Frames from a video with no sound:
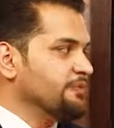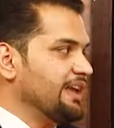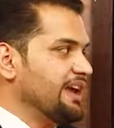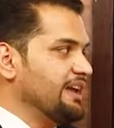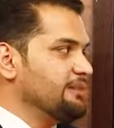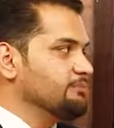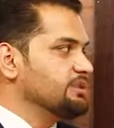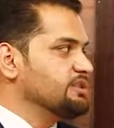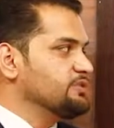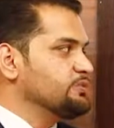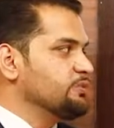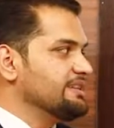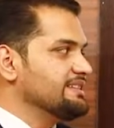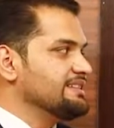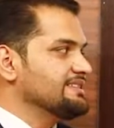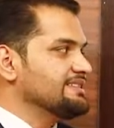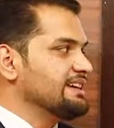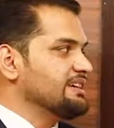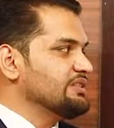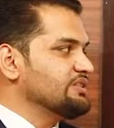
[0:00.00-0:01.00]
And between
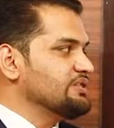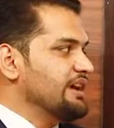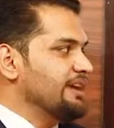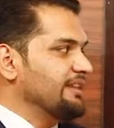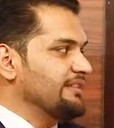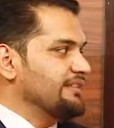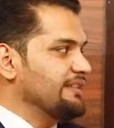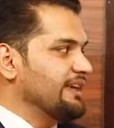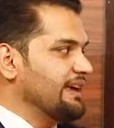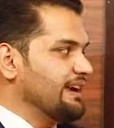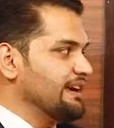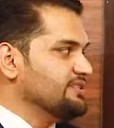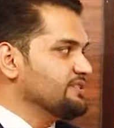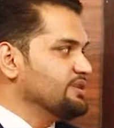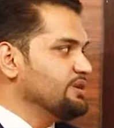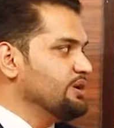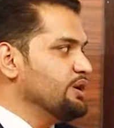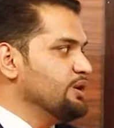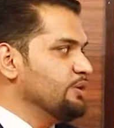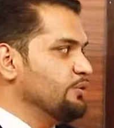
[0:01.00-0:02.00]
such and that,
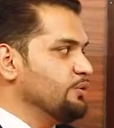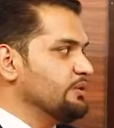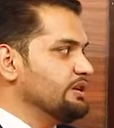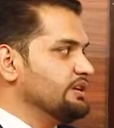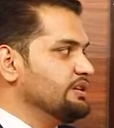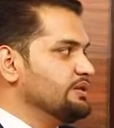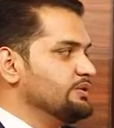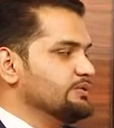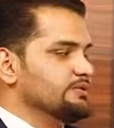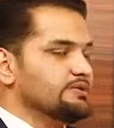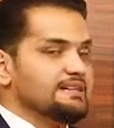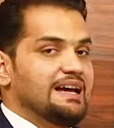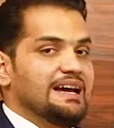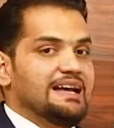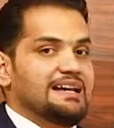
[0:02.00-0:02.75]
we use